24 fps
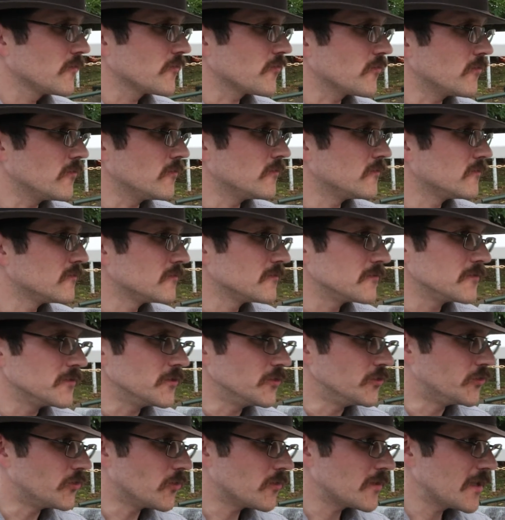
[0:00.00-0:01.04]
Troll,
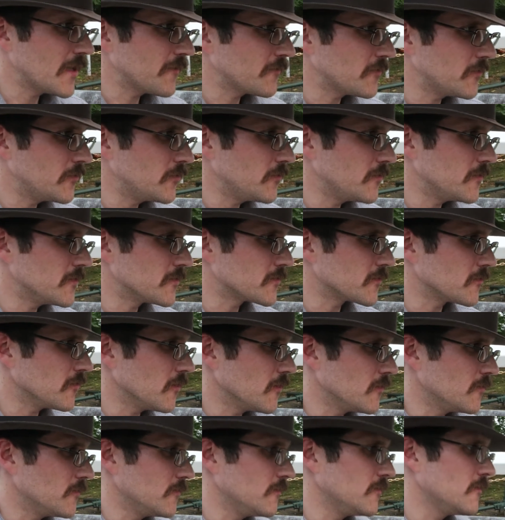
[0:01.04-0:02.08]
you don't have to do this
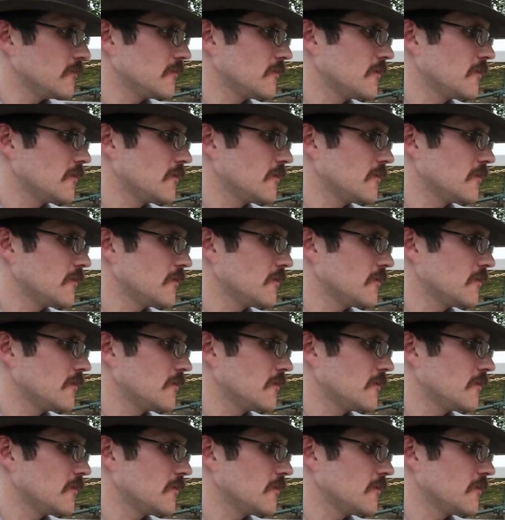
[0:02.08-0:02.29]
alone.